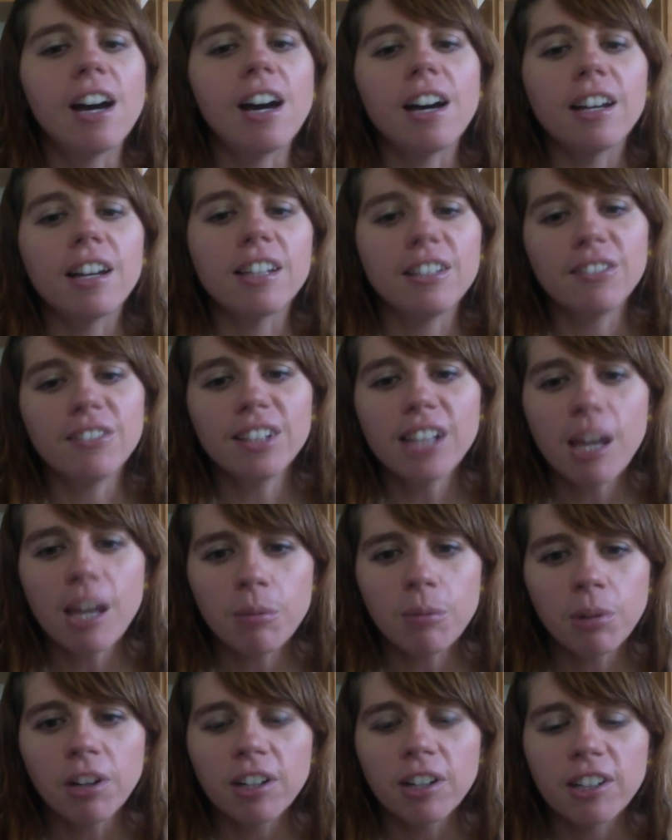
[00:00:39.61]
Even
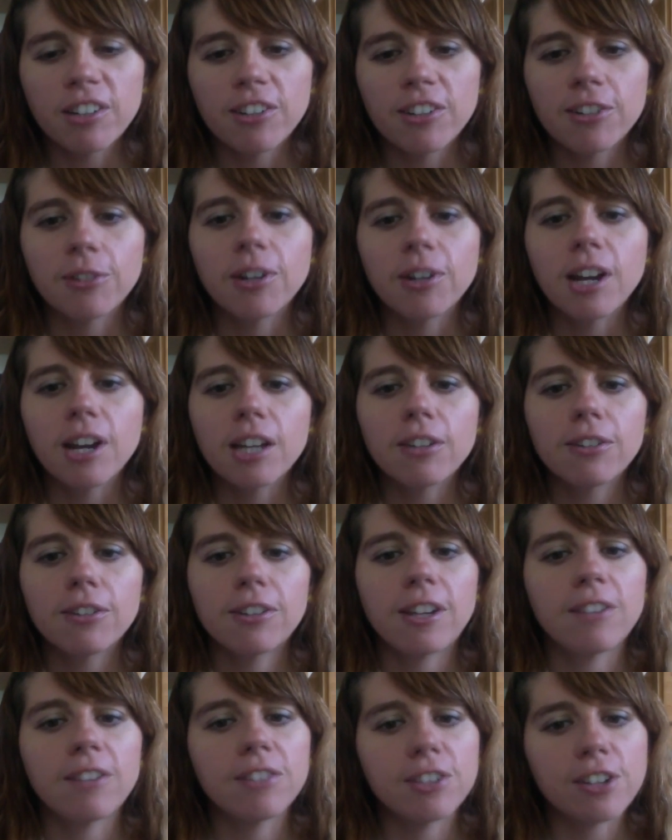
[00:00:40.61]
librarians do it. I used to
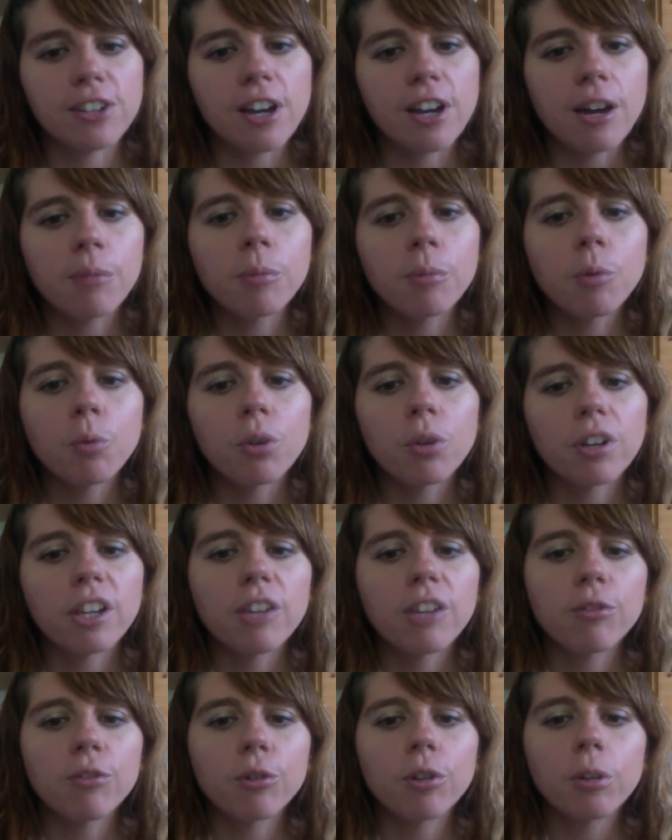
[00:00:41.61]
have a job
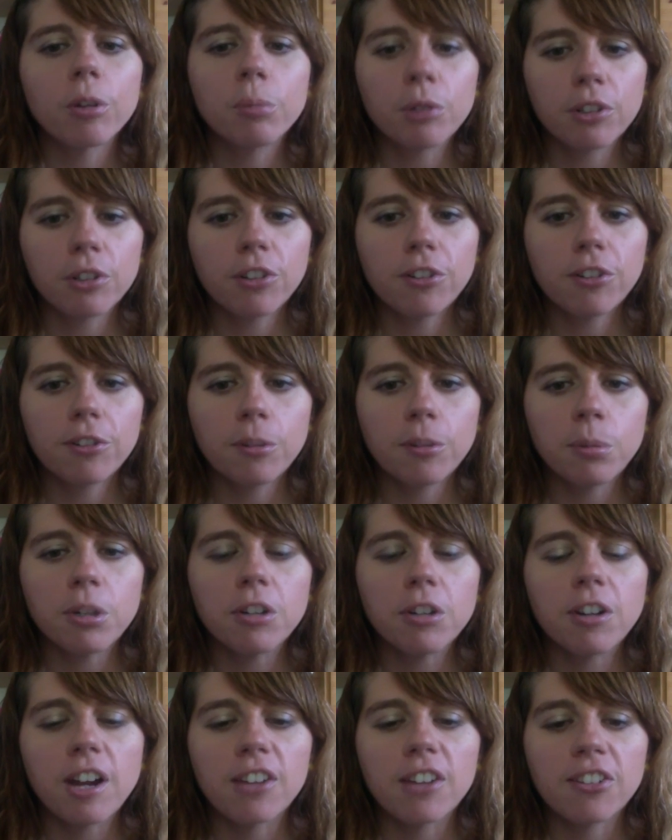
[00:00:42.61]
working for a book
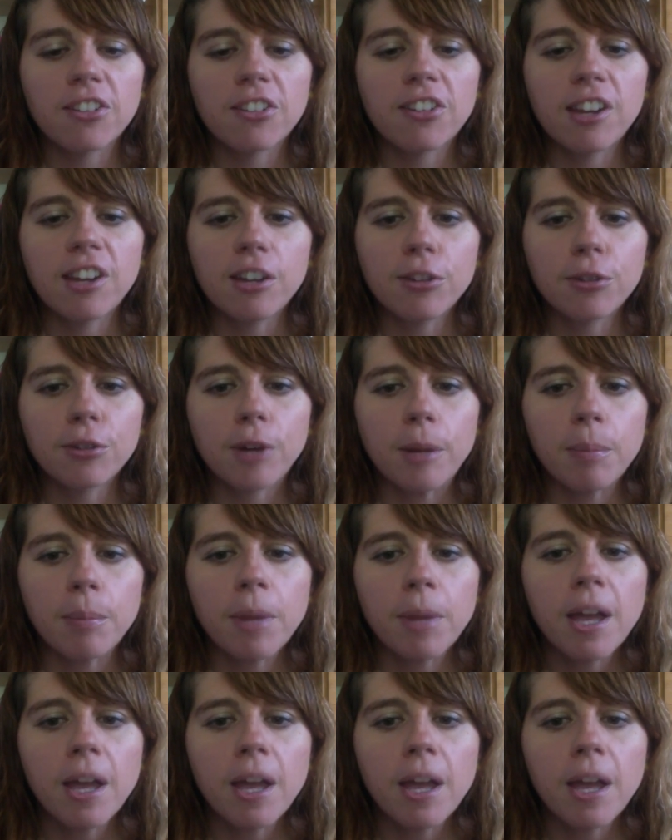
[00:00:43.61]
distributor as a sales rep.